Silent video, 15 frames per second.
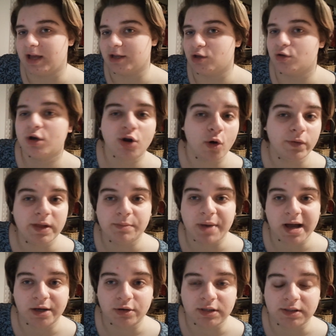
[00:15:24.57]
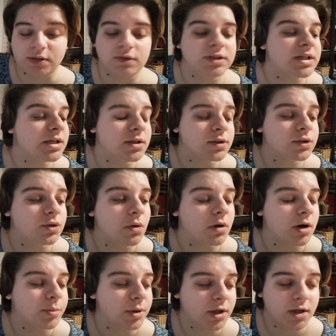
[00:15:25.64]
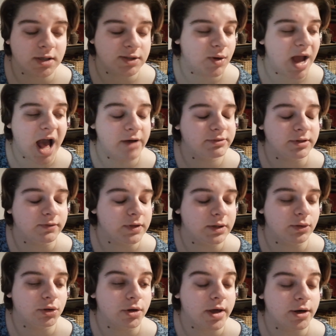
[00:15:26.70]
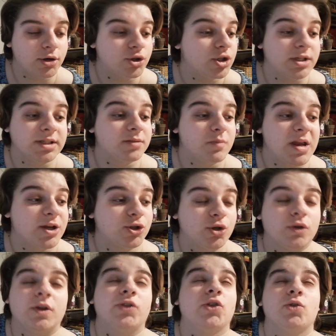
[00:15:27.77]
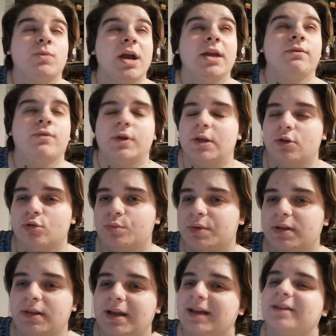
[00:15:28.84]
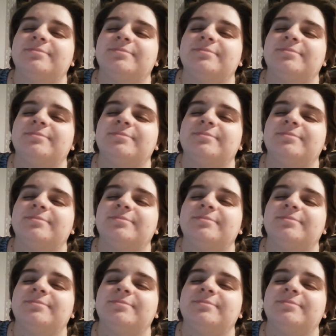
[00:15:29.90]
you could only buy crystals in store because you have to feel their energies and make sure that they're right for you, but like,